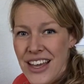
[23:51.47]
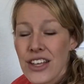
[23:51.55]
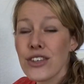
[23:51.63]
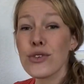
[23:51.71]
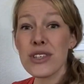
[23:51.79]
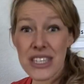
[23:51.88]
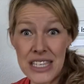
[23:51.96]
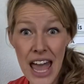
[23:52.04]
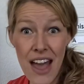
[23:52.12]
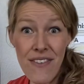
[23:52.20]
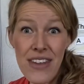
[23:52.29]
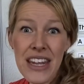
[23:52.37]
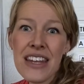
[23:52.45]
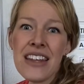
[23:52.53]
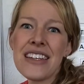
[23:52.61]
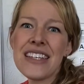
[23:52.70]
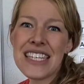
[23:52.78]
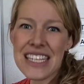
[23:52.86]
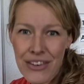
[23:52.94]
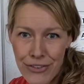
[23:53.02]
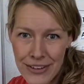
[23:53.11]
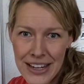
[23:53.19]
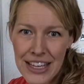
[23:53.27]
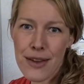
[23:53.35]
So 7
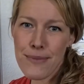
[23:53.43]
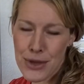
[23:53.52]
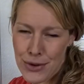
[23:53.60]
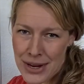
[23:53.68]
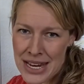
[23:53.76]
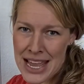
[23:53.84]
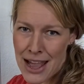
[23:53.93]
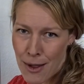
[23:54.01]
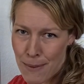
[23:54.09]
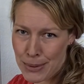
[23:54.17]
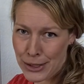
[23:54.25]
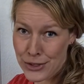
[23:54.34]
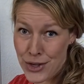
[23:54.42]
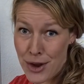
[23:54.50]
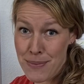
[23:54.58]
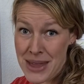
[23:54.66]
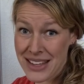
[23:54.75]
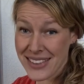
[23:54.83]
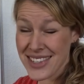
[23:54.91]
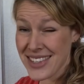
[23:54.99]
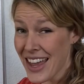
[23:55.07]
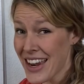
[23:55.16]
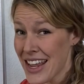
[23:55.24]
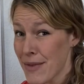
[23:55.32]
different community helpers are being
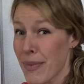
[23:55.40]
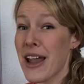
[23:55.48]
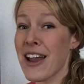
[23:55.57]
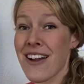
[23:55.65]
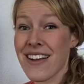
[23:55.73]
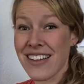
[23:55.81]
studied by our